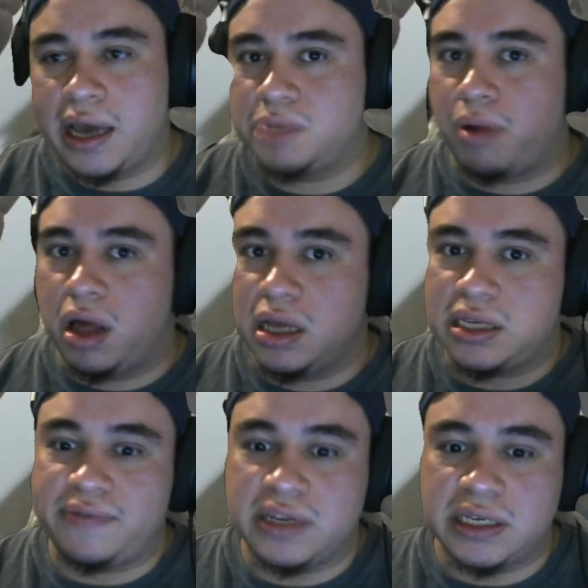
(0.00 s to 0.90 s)
it's probably
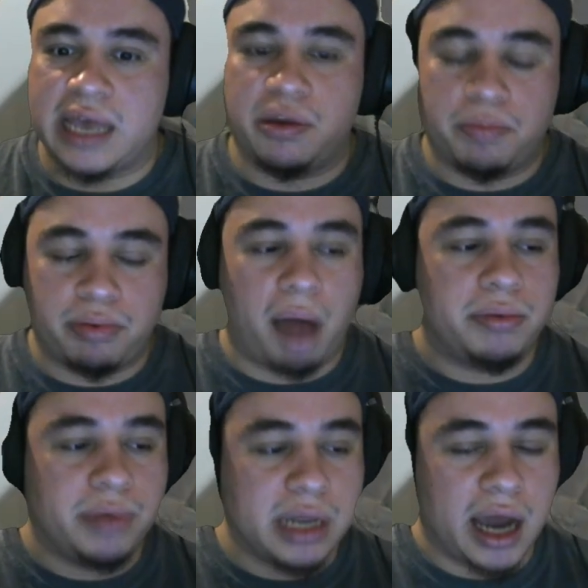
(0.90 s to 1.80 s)
safe to say they're
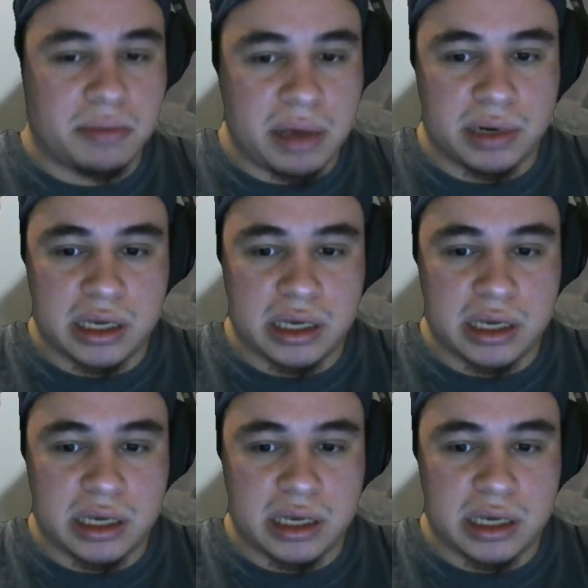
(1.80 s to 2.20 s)
probably not going to be able